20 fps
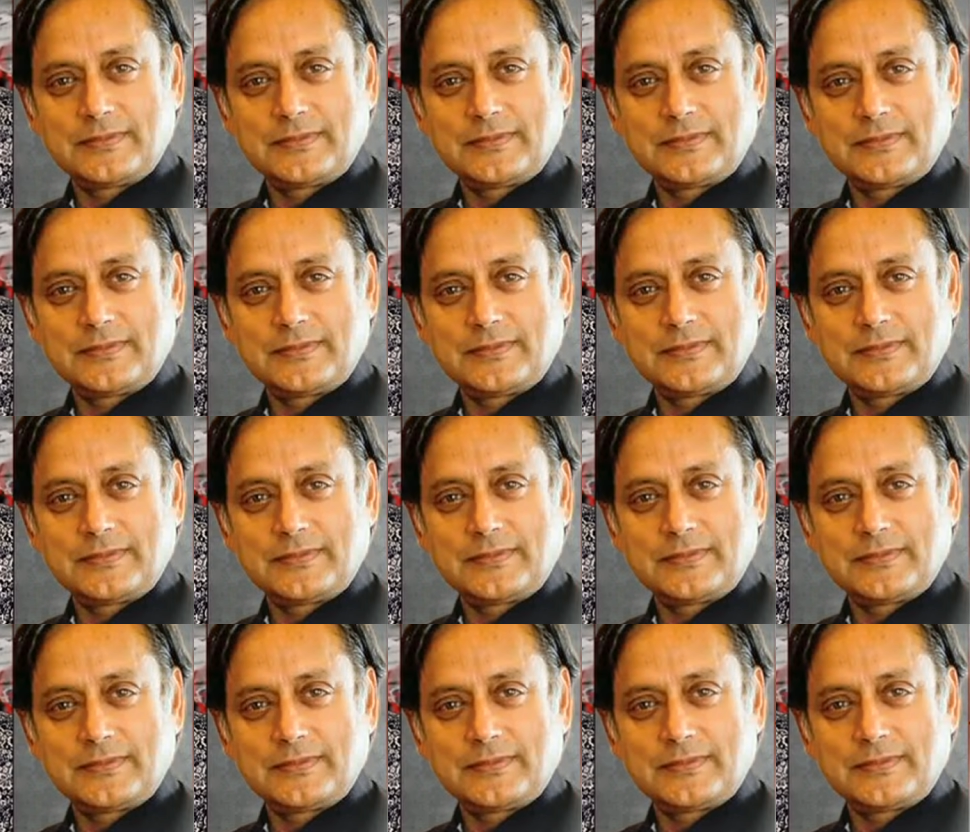
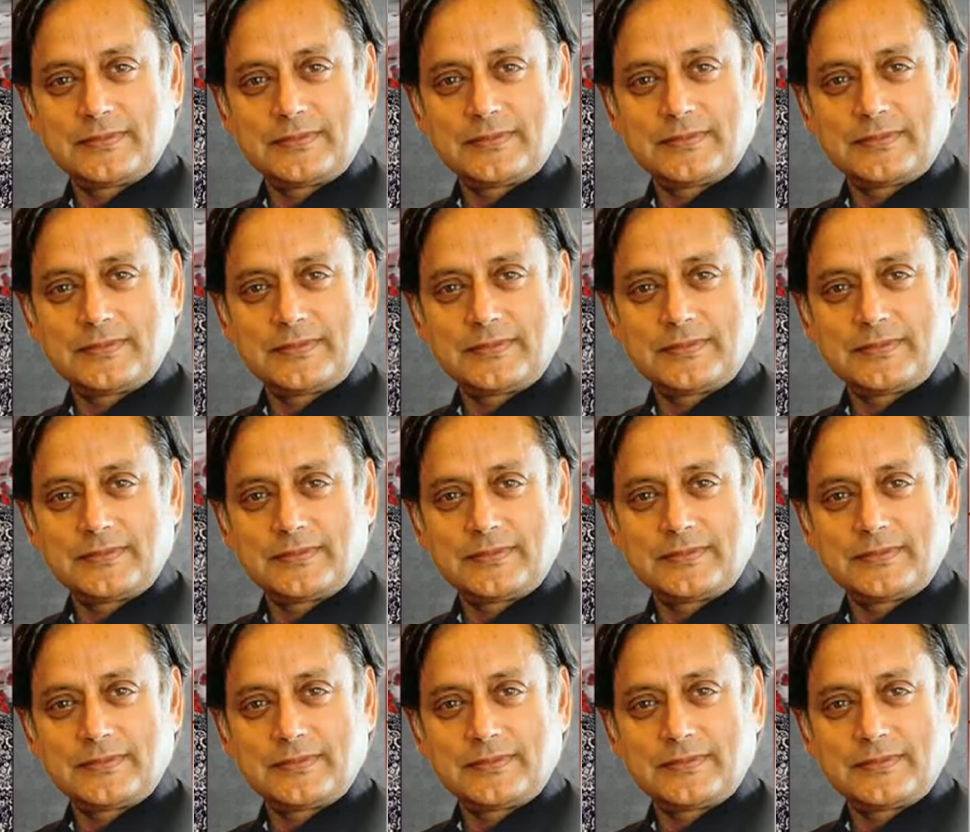
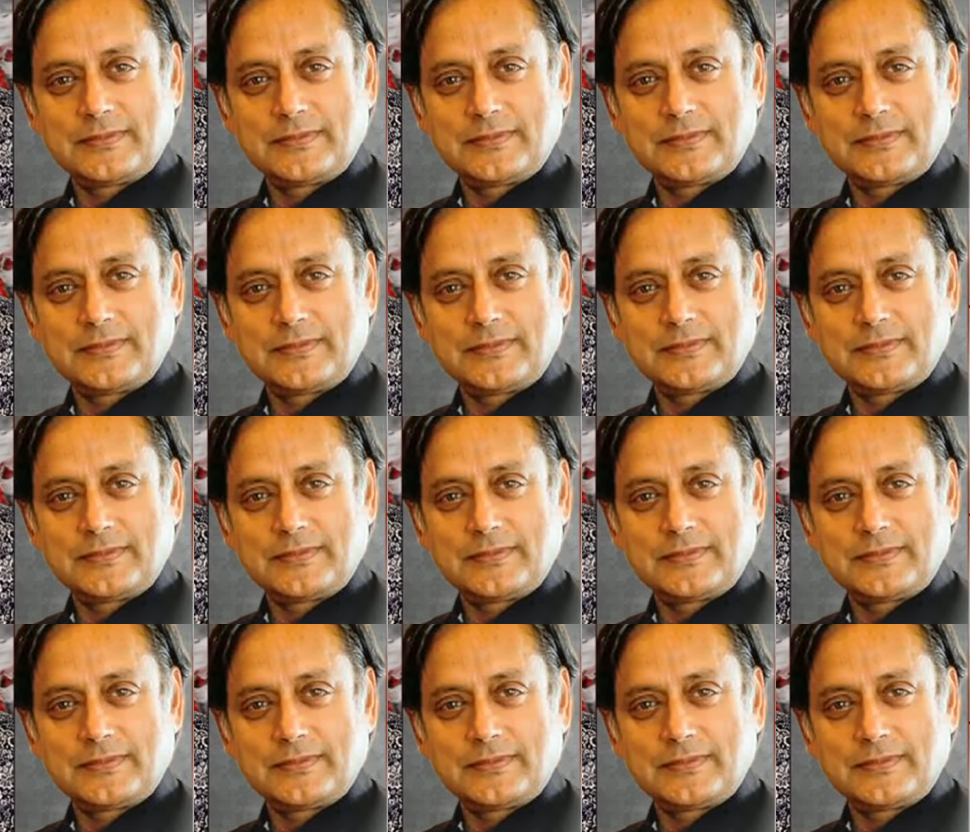
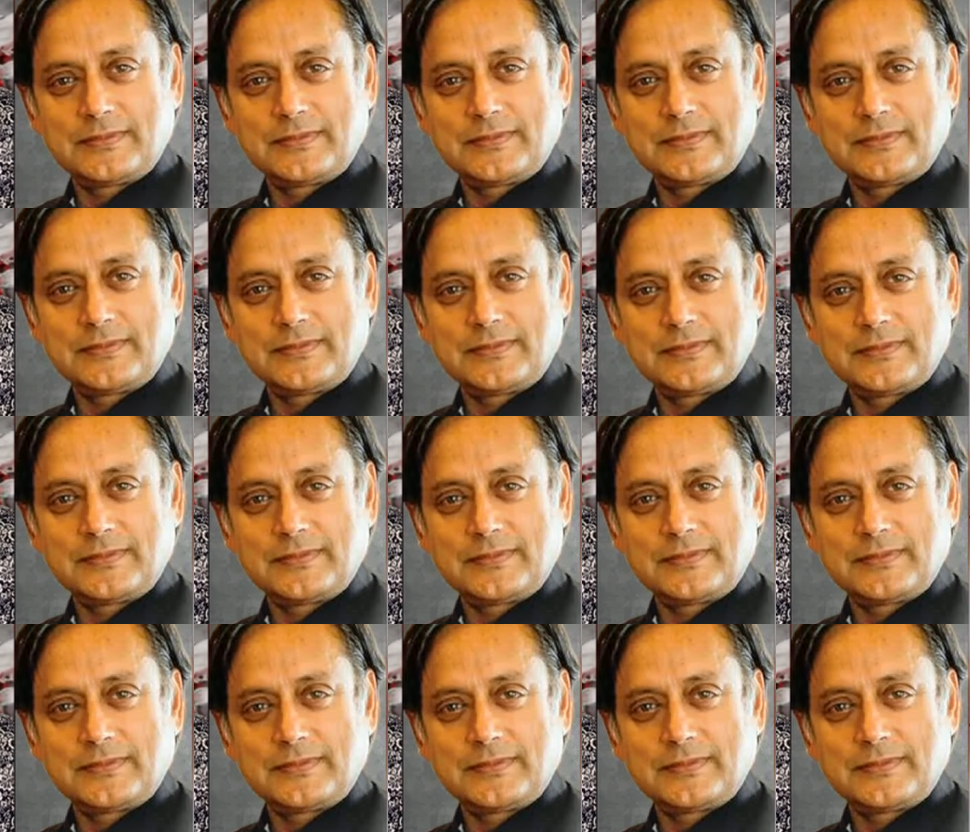
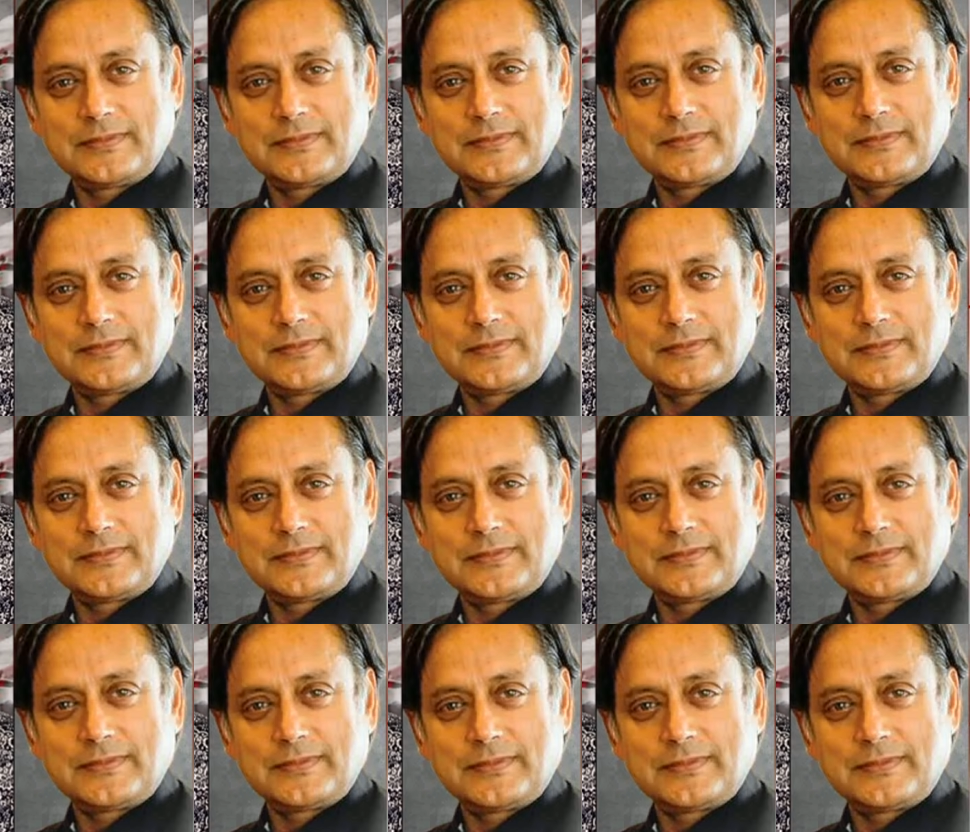The person shown says nothing.